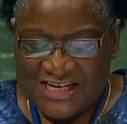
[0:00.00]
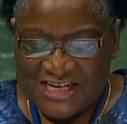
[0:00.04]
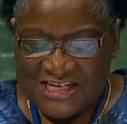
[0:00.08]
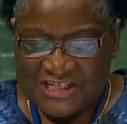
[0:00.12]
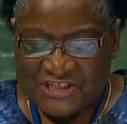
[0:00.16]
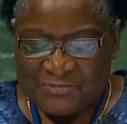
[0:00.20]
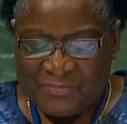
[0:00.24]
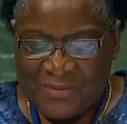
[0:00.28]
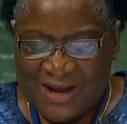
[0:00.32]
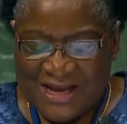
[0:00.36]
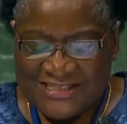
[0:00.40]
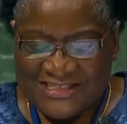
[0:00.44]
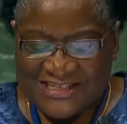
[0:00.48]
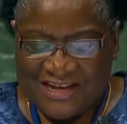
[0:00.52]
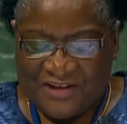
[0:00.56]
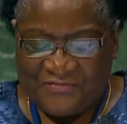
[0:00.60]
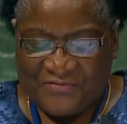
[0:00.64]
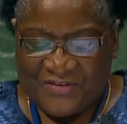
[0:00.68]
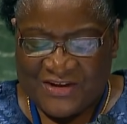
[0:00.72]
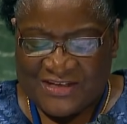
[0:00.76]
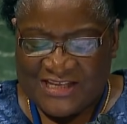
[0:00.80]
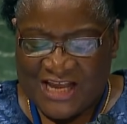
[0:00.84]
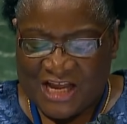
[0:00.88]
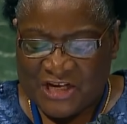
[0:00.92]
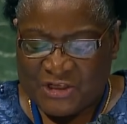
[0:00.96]
The
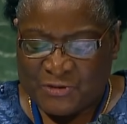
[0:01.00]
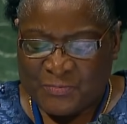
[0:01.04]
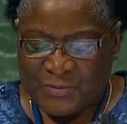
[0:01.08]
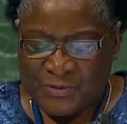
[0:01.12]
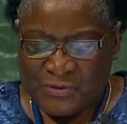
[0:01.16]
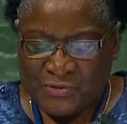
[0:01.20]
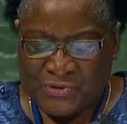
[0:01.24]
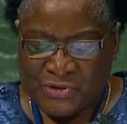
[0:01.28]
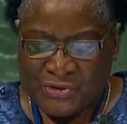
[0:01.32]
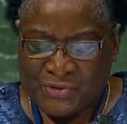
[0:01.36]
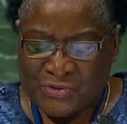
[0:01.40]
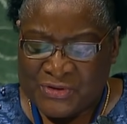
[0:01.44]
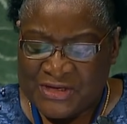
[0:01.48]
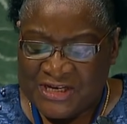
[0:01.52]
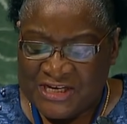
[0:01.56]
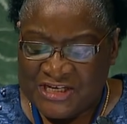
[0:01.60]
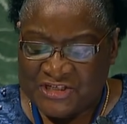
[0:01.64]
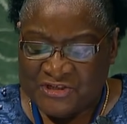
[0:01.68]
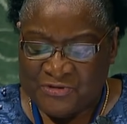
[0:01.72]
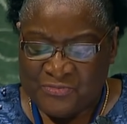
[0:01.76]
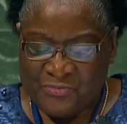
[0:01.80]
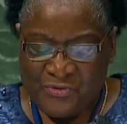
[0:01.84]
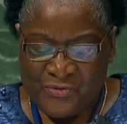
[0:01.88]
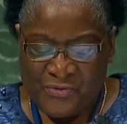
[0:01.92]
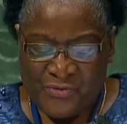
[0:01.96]
African continent is
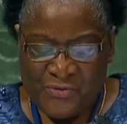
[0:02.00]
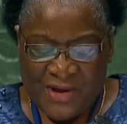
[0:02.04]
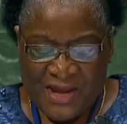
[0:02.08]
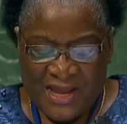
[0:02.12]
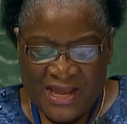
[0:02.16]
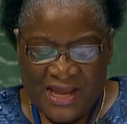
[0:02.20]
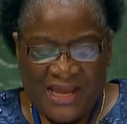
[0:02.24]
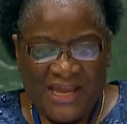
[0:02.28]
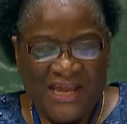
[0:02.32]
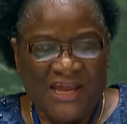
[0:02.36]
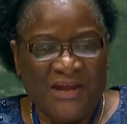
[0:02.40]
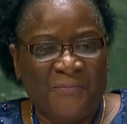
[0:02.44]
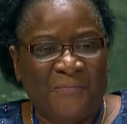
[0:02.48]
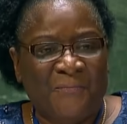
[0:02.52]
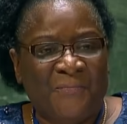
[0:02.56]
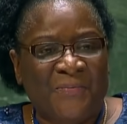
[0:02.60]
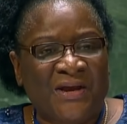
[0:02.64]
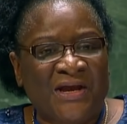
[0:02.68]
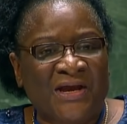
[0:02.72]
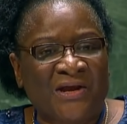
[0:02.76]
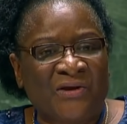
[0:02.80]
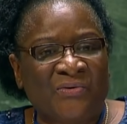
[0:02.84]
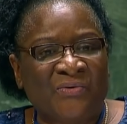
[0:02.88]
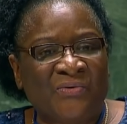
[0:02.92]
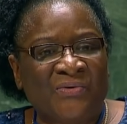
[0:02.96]
amongst
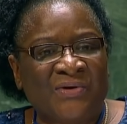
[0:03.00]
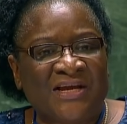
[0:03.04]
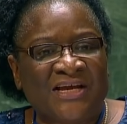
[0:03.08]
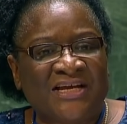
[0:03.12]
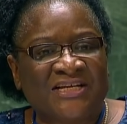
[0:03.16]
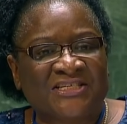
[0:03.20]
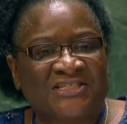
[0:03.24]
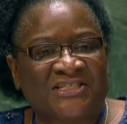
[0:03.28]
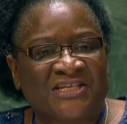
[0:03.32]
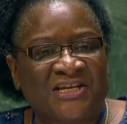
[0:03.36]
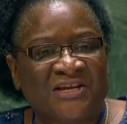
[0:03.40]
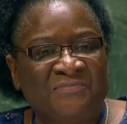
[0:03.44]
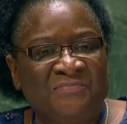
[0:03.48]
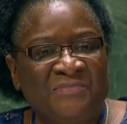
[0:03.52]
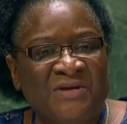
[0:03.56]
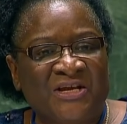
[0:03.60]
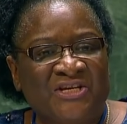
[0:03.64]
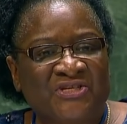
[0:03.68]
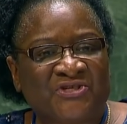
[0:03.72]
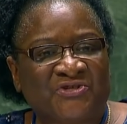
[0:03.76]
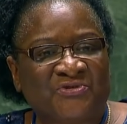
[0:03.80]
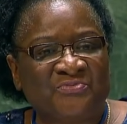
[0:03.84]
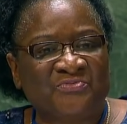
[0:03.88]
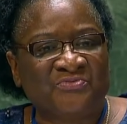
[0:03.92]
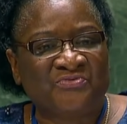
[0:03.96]
the most
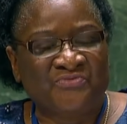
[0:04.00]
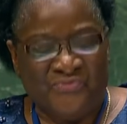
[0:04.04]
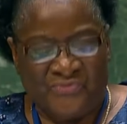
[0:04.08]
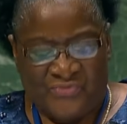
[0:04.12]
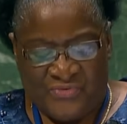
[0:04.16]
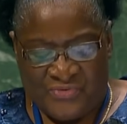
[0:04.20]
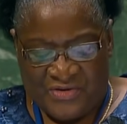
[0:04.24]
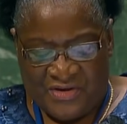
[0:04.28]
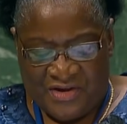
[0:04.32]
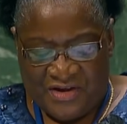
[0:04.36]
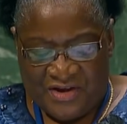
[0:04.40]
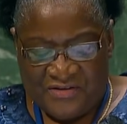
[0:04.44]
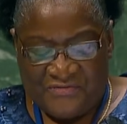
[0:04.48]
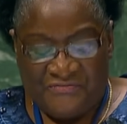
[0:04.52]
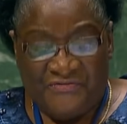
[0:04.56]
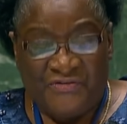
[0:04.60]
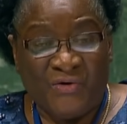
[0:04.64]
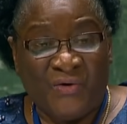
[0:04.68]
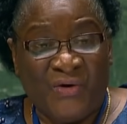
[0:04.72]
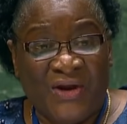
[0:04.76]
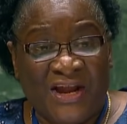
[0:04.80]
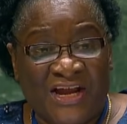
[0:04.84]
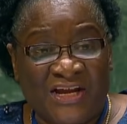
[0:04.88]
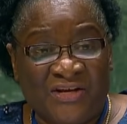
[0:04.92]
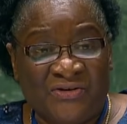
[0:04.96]
affected regions by
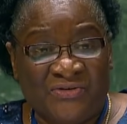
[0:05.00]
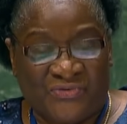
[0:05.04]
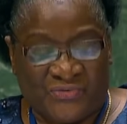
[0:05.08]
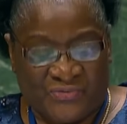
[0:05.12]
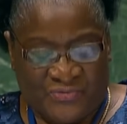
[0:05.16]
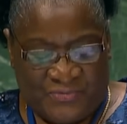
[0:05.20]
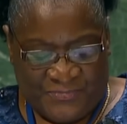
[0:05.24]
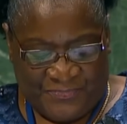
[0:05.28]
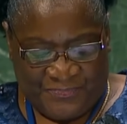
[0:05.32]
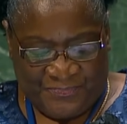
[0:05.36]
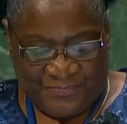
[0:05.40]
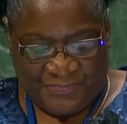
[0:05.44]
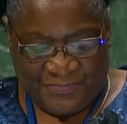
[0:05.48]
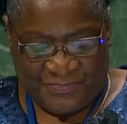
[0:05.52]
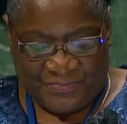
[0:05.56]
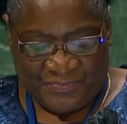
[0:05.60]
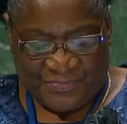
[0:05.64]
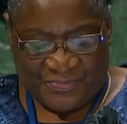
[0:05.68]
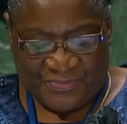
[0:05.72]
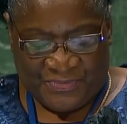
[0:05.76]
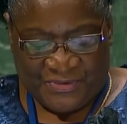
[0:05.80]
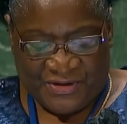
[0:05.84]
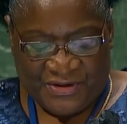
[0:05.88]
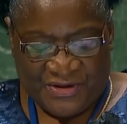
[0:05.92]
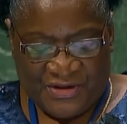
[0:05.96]
terrorism and
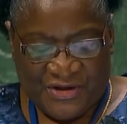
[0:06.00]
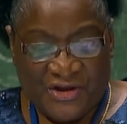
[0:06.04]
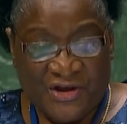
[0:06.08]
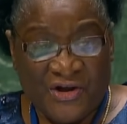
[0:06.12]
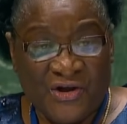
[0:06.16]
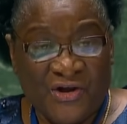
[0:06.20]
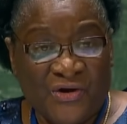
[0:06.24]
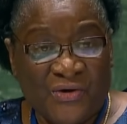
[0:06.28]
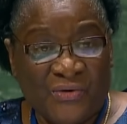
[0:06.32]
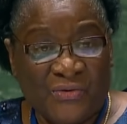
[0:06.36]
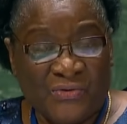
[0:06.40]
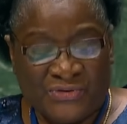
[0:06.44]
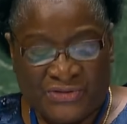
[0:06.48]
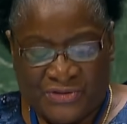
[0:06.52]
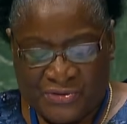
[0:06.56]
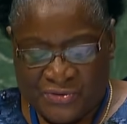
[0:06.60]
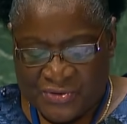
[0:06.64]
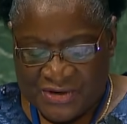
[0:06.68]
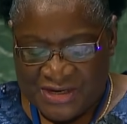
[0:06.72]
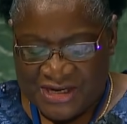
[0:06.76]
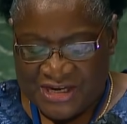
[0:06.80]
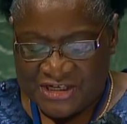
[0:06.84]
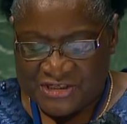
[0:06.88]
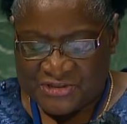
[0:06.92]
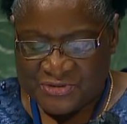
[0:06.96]
violent
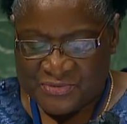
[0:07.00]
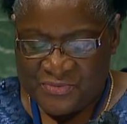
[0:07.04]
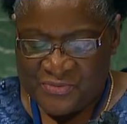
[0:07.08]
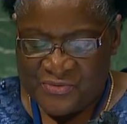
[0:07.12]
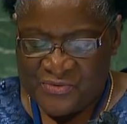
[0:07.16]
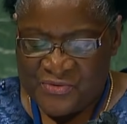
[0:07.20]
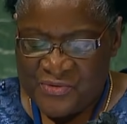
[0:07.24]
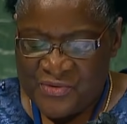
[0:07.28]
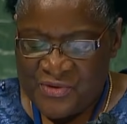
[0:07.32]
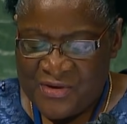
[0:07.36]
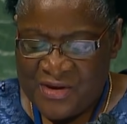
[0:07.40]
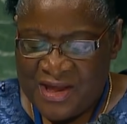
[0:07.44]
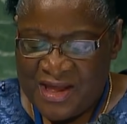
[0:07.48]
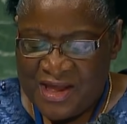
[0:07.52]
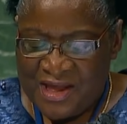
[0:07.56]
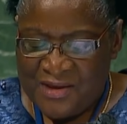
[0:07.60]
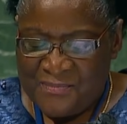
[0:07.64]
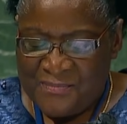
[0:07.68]
extremism.